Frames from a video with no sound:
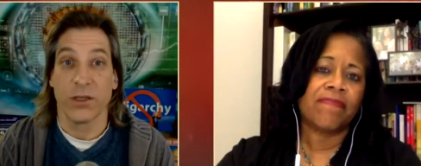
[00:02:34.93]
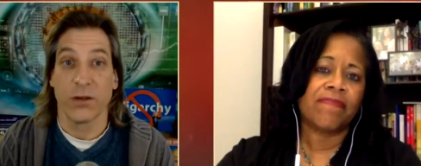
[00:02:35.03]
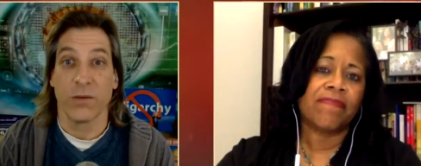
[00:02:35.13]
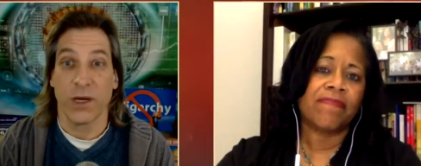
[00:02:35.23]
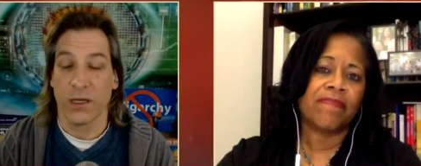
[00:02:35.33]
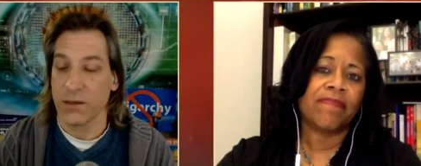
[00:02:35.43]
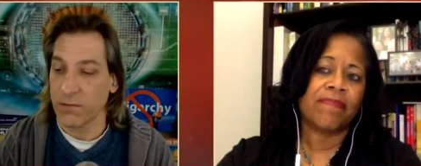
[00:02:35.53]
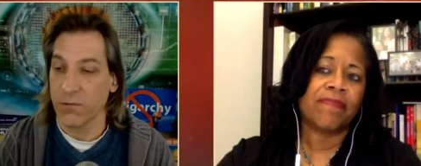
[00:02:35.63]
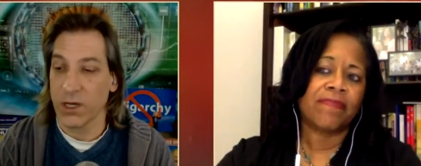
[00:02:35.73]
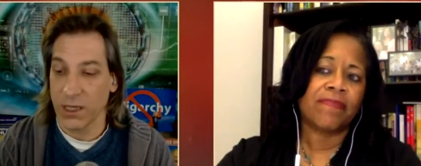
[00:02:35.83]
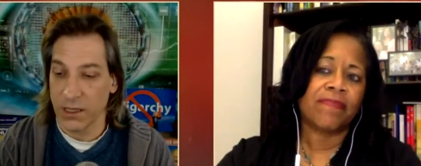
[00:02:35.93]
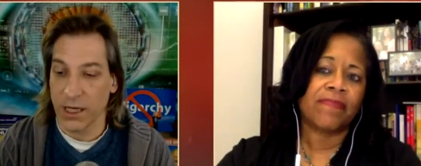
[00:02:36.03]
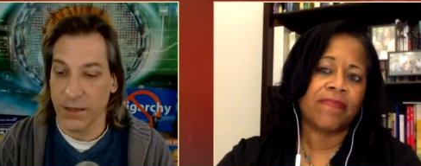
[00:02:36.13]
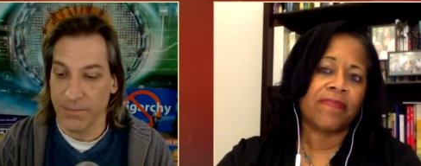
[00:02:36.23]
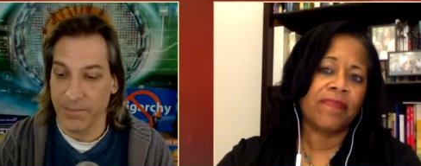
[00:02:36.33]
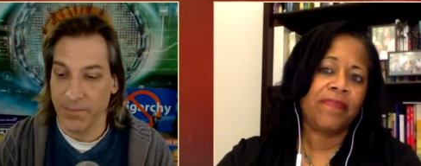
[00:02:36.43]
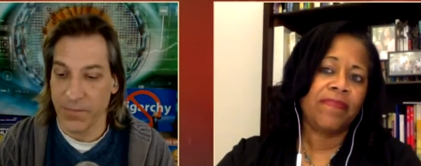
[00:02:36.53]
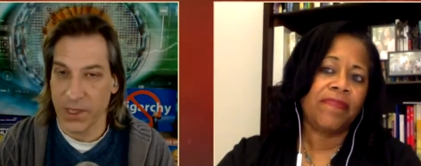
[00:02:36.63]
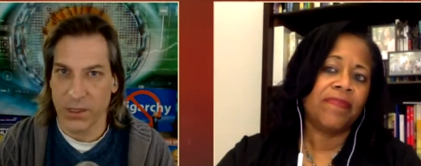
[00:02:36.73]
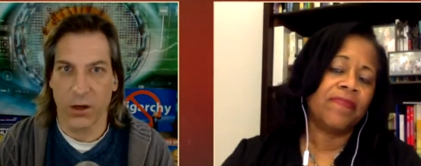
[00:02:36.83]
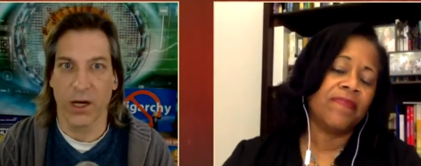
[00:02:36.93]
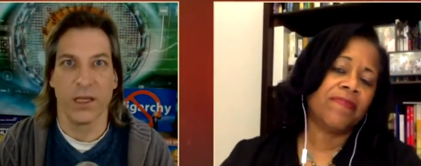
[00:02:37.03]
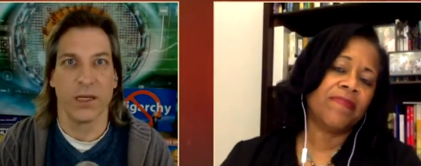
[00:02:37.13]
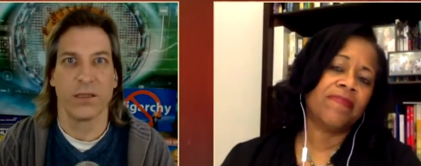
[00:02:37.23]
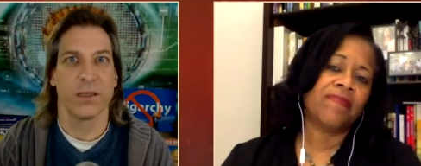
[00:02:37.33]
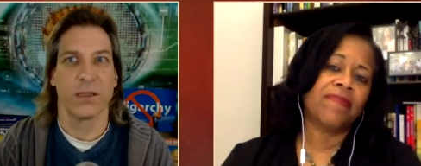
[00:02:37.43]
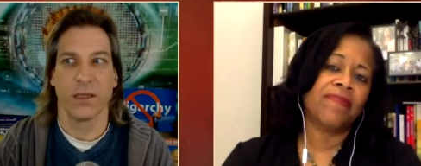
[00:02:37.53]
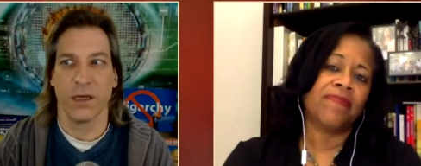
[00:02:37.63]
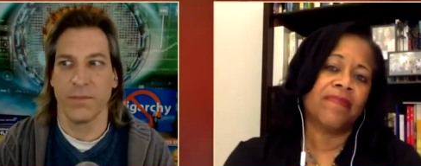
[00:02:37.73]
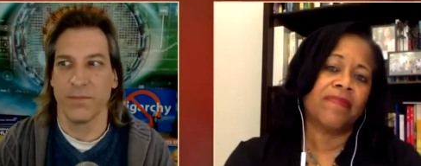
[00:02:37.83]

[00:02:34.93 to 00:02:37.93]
Speaker 1: the term. Sorry, that's just.